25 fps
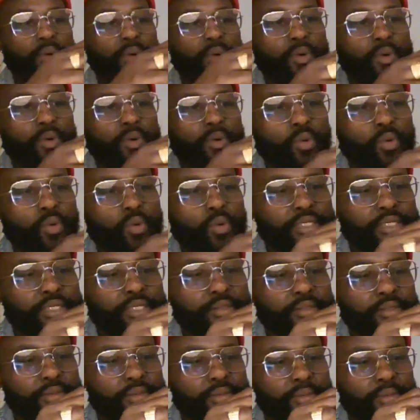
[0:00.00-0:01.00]
Wait.
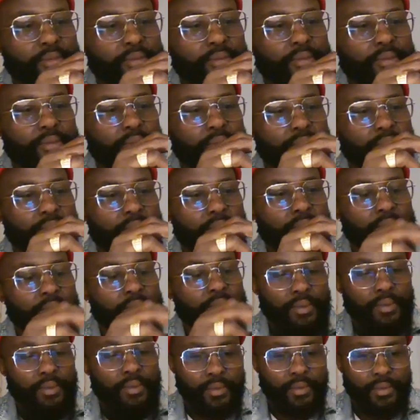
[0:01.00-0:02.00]
And those who are
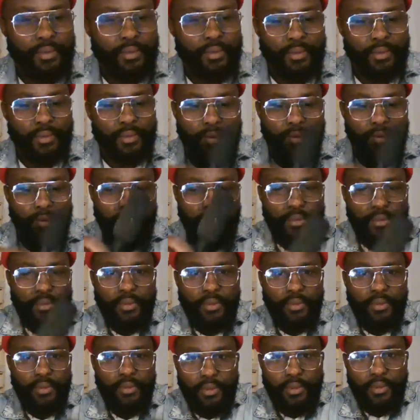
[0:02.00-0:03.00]
expecting people like
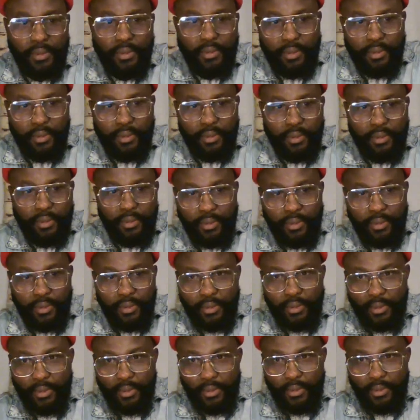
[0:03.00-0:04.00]
me to rebel,
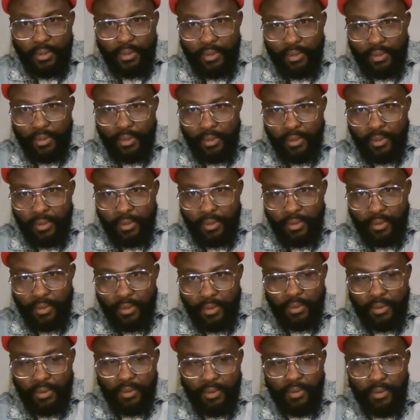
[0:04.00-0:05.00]
go and form your
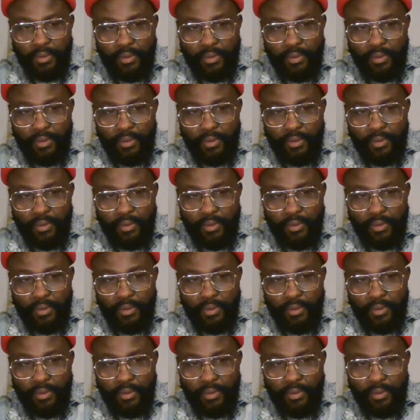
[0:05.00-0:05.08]
own.